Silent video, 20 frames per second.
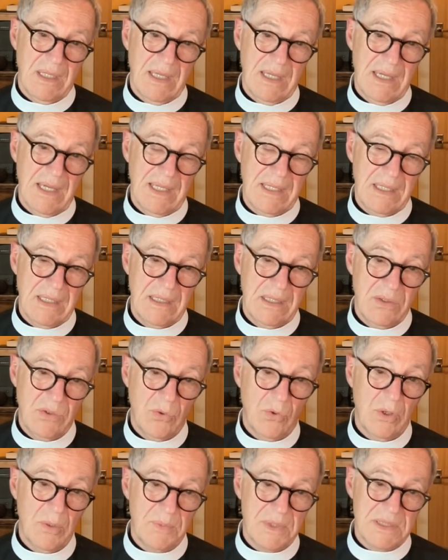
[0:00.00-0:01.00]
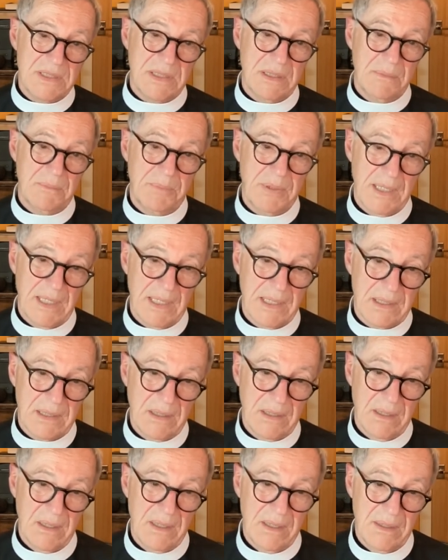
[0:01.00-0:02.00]
had an enormous
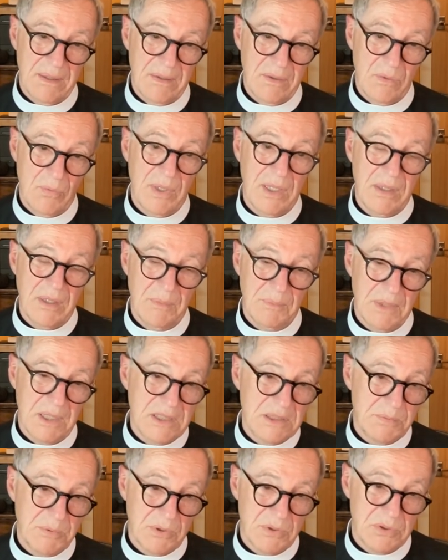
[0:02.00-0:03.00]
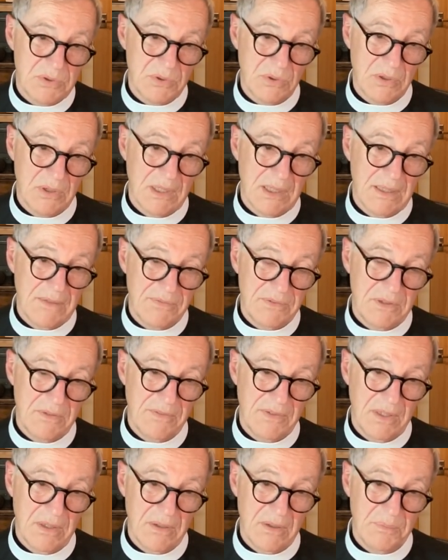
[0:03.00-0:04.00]
impact on the way that my spiritual life
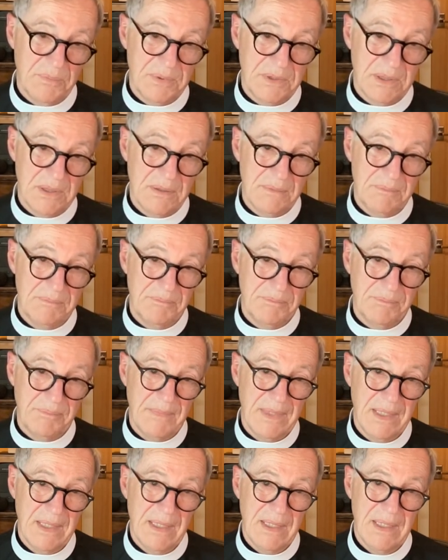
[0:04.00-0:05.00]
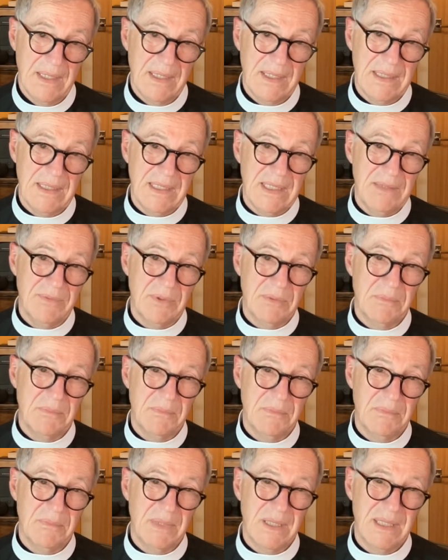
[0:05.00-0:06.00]
developed and
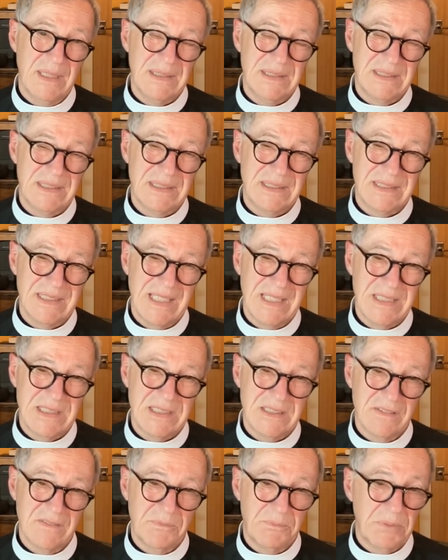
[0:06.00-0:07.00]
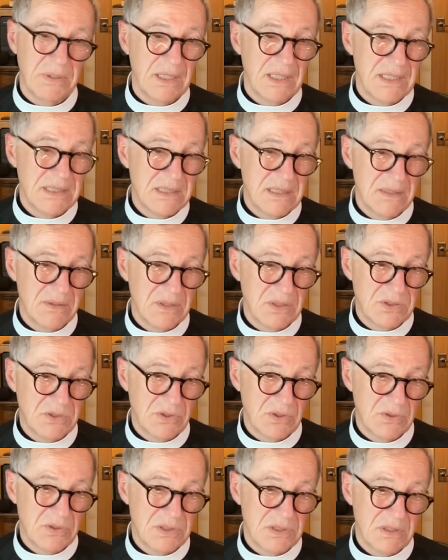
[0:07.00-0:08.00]
even my sense of place in the
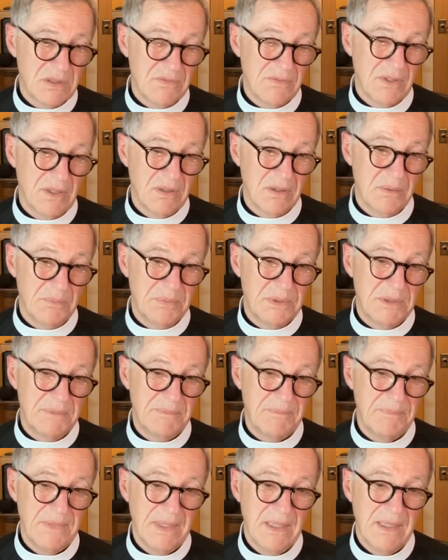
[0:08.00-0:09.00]
church developed.